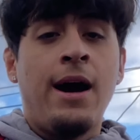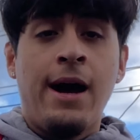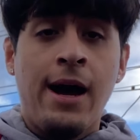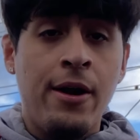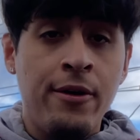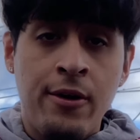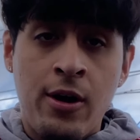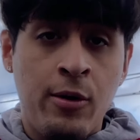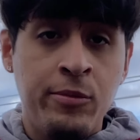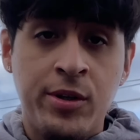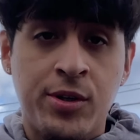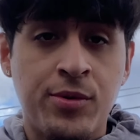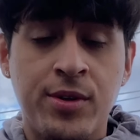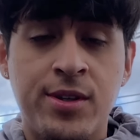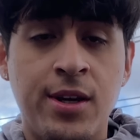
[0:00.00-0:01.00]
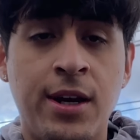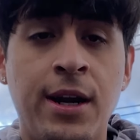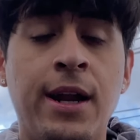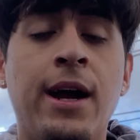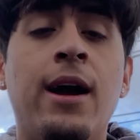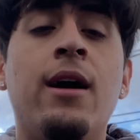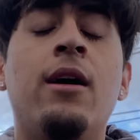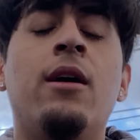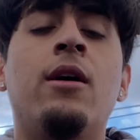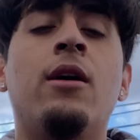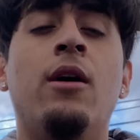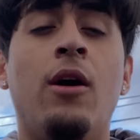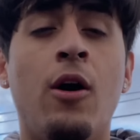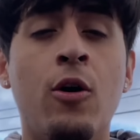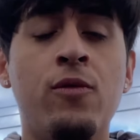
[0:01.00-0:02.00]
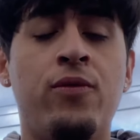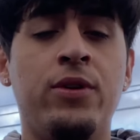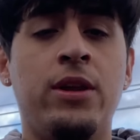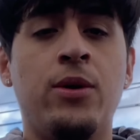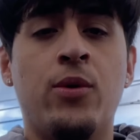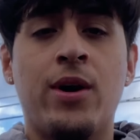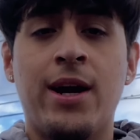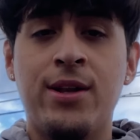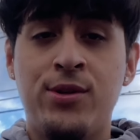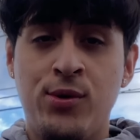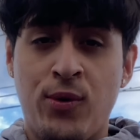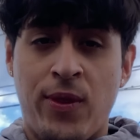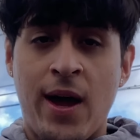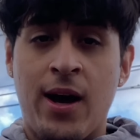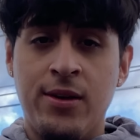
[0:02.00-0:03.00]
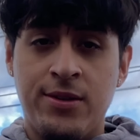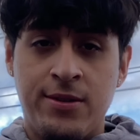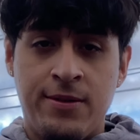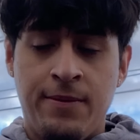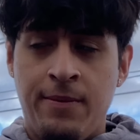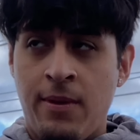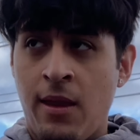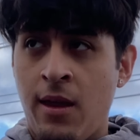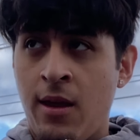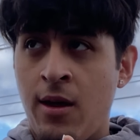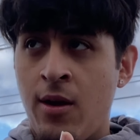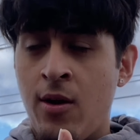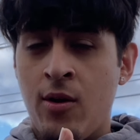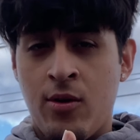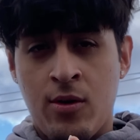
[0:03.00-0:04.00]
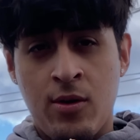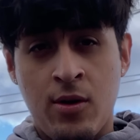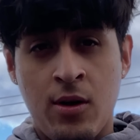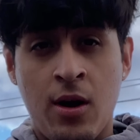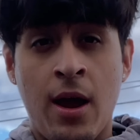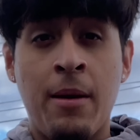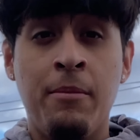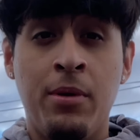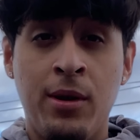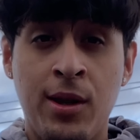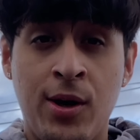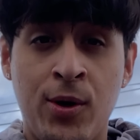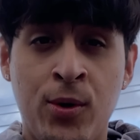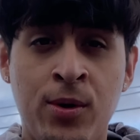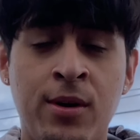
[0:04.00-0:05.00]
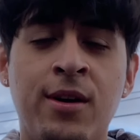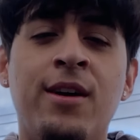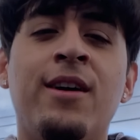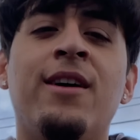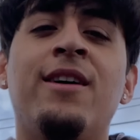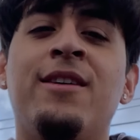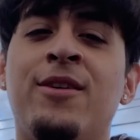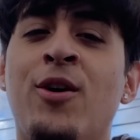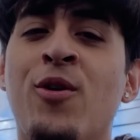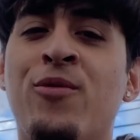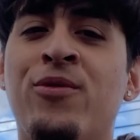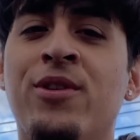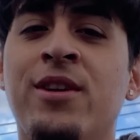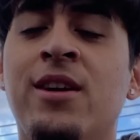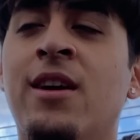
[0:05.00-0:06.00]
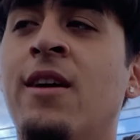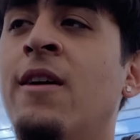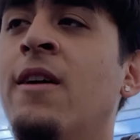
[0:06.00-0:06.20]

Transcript: I don't know how much we're sitting at. Hopefully we're at 2,000 and below, hopefully.